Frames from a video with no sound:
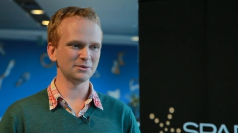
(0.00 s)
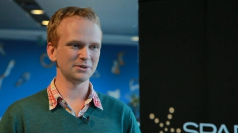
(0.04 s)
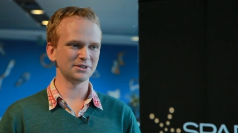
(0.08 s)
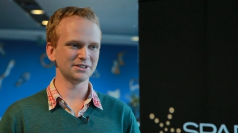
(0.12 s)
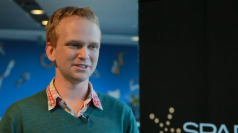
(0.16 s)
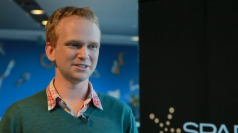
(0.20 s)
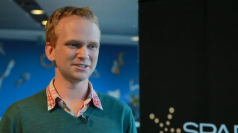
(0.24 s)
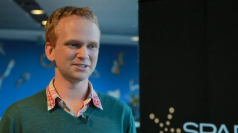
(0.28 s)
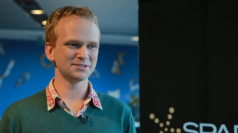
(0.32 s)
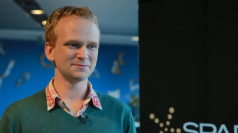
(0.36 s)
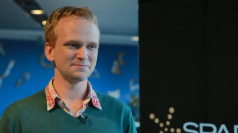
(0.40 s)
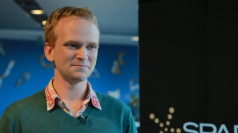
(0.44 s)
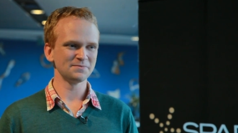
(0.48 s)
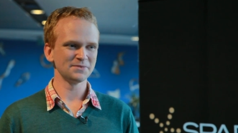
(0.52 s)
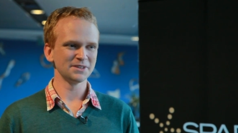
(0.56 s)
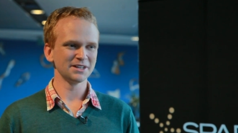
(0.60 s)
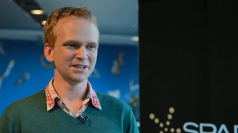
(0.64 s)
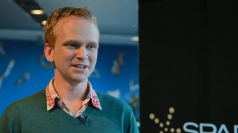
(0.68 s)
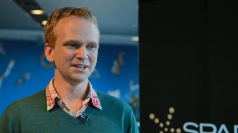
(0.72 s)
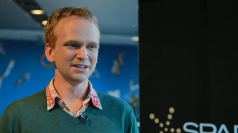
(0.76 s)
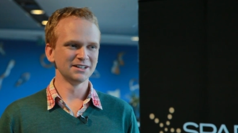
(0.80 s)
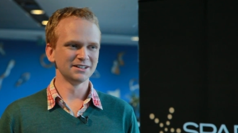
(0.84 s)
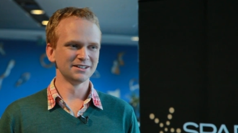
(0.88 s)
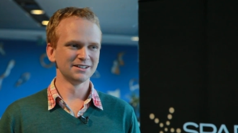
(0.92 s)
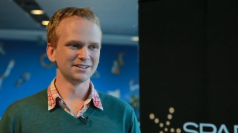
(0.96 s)
was,
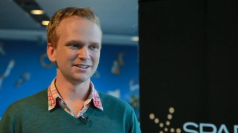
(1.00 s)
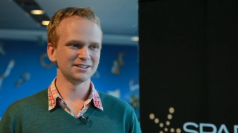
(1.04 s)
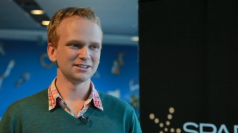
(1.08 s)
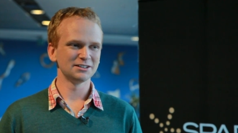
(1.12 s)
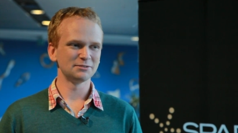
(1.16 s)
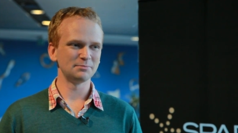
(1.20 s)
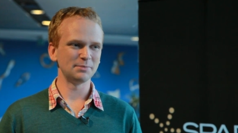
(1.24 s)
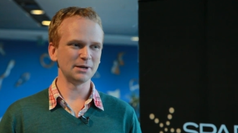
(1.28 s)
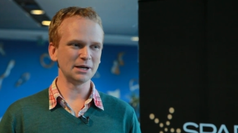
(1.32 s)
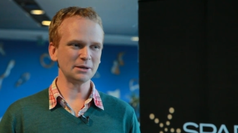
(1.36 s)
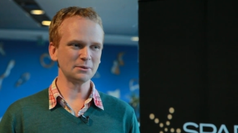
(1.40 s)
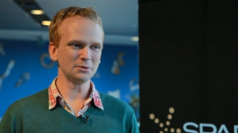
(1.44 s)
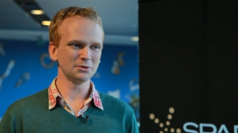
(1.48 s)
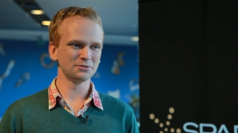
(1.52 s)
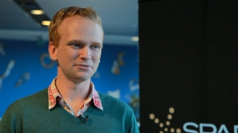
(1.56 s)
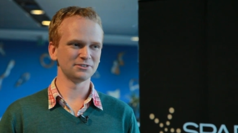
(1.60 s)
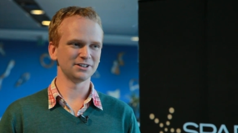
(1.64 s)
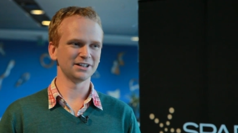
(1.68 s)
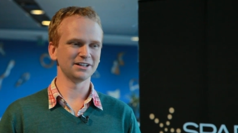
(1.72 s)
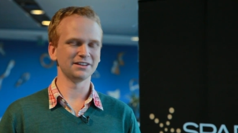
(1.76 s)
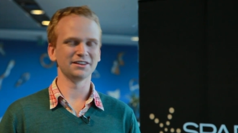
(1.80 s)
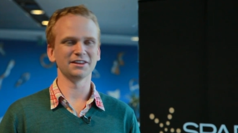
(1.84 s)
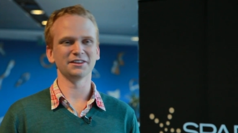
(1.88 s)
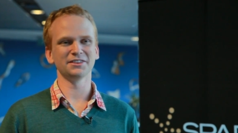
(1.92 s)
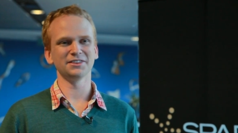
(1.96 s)
Spark was
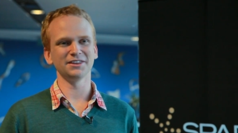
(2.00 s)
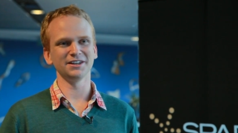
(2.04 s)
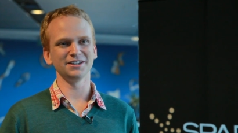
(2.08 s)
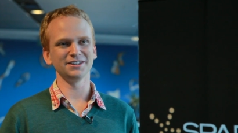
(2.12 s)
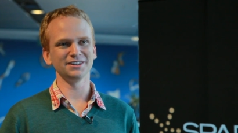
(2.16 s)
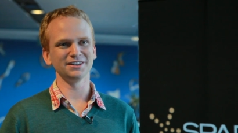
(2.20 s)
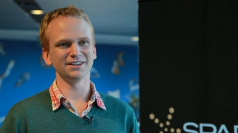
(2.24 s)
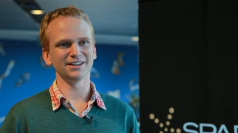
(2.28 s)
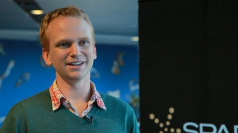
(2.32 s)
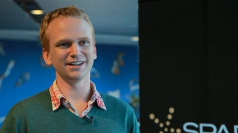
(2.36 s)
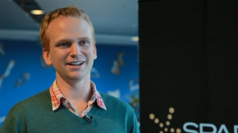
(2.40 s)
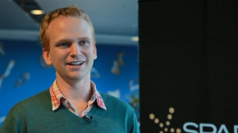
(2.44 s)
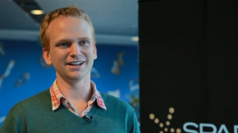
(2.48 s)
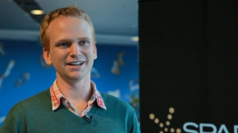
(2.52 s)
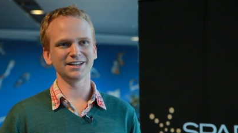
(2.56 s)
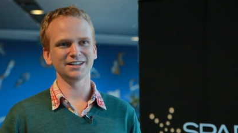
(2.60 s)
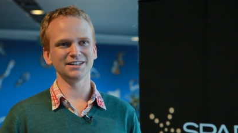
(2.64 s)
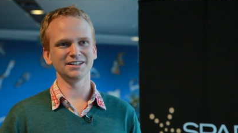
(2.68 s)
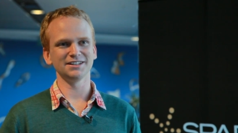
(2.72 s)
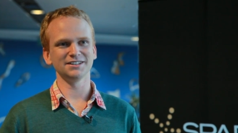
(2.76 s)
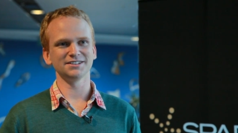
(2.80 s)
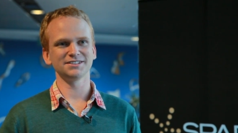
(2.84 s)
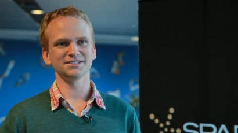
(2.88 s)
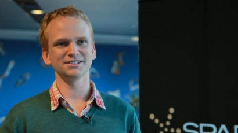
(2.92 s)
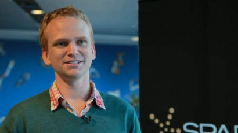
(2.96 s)
really the thing that, I
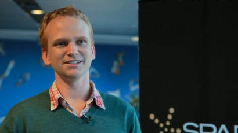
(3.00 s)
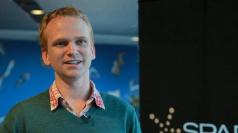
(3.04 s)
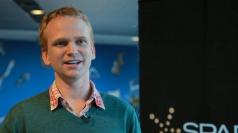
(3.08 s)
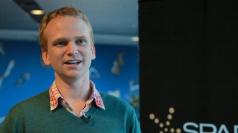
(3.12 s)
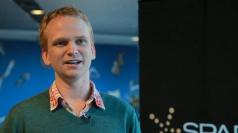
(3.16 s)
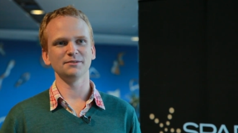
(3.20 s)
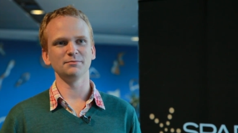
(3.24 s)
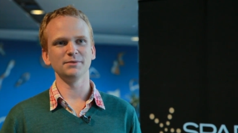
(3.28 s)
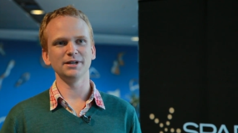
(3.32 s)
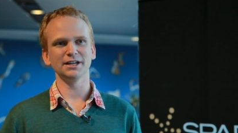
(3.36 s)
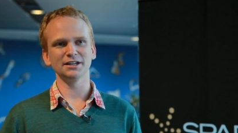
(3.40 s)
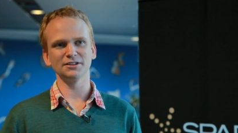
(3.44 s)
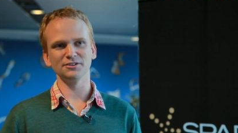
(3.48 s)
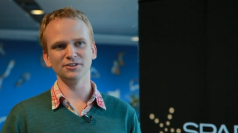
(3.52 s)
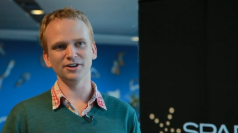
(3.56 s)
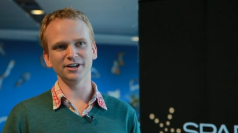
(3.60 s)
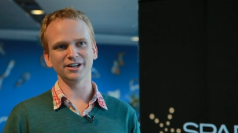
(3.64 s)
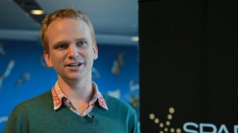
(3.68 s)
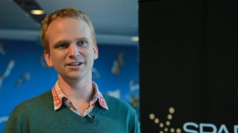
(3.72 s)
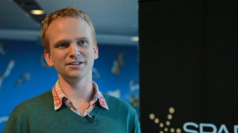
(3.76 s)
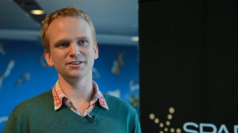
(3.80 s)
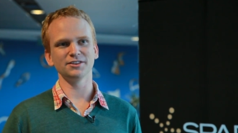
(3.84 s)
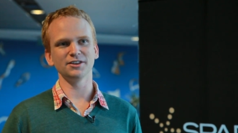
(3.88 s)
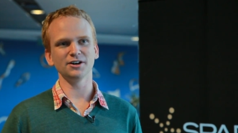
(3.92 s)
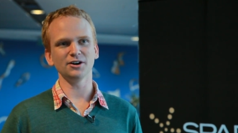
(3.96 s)
guess, um,
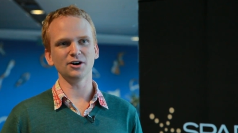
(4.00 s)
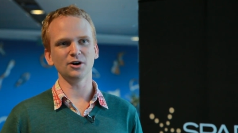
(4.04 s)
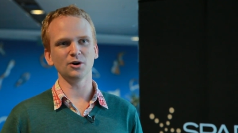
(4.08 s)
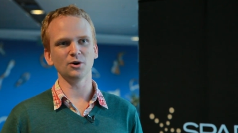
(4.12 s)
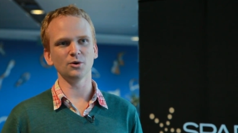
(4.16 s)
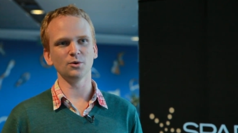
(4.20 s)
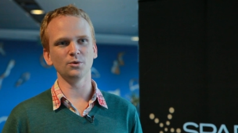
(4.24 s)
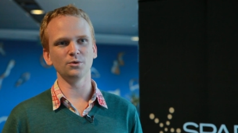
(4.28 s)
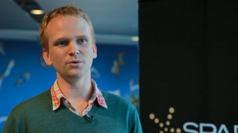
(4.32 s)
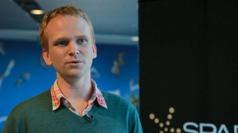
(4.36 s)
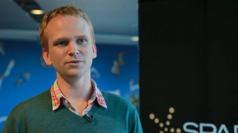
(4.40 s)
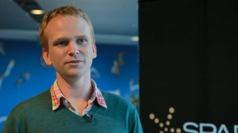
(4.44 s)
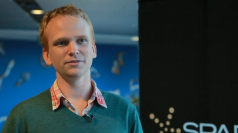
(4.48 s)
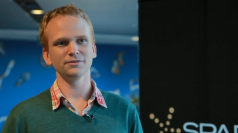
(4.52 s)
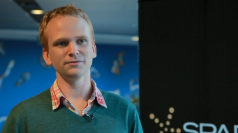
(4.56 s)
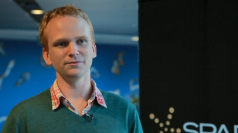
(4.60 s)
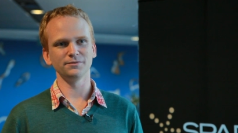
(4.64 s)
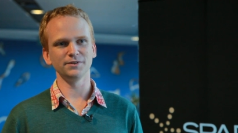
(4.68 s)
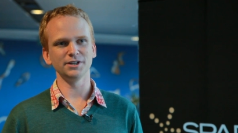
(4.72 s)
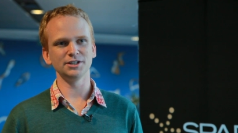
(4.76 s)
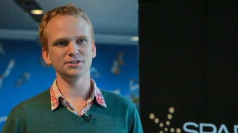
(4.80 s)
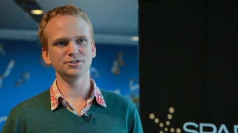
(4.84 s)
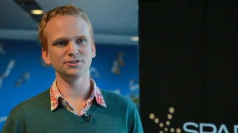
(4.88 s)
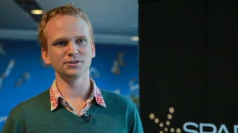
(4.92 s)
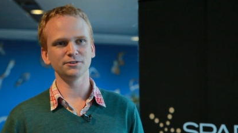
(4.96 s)
ignited the whole
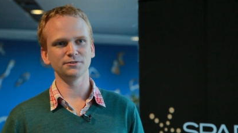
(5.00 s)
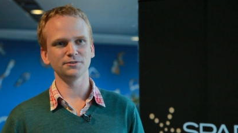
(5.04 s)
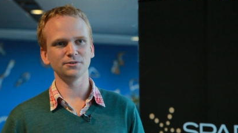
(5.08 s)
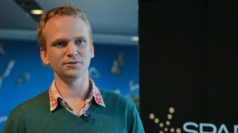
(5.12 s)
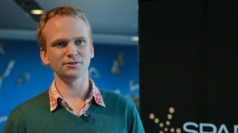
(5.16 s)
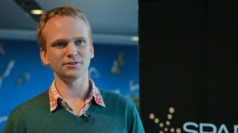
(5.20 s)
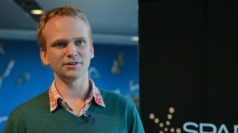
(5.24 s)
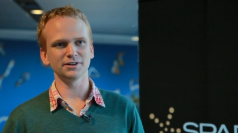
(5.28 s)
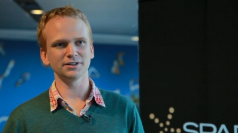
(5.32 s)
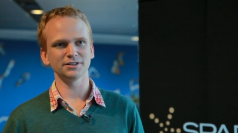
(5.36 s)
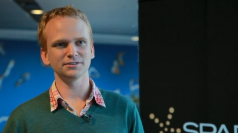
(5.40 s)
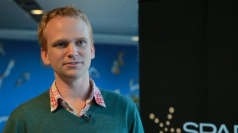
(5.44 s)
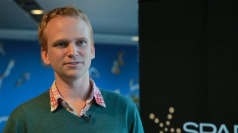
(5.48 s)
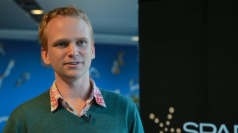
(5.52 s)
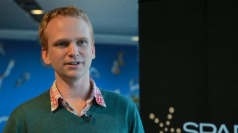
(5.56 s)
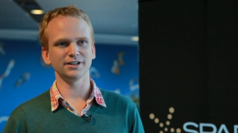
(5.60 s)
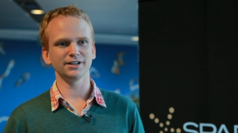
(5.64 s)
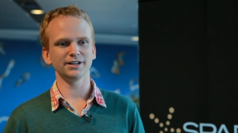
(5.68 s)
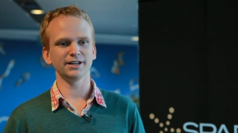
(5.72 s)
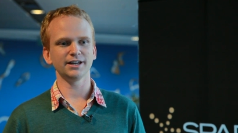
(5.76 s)
venture for us, right?